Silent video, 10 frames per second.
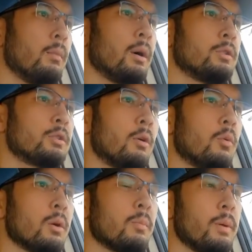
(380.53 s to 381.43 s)
And so
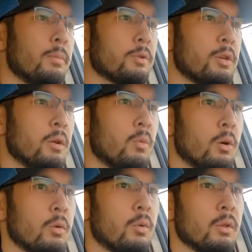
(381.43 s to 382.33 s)
one of the people she had
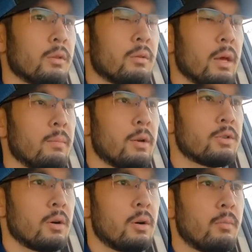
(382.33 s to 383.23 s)
worked with had
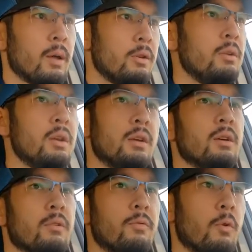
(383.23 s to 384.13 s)
mentioned her, man, you need to
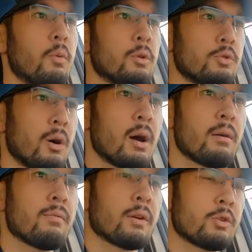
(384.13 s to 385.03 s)
get a 4-wheel
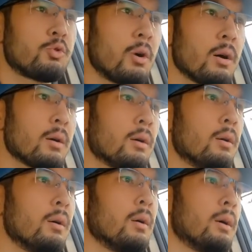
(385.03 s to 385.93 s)
drive, like a truck,
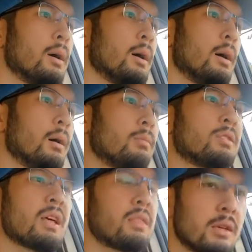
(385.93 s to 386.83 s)

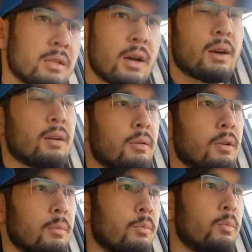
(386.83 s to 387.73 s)
because that thing's not going
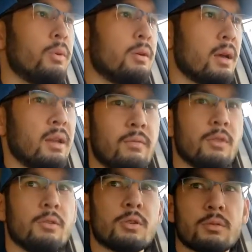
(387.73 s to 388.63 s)
to be any
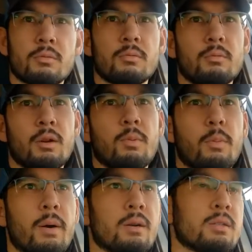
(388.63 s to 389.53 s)
use in a
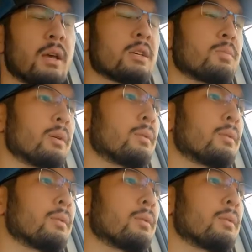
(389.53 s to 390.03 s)
preparedness aspect.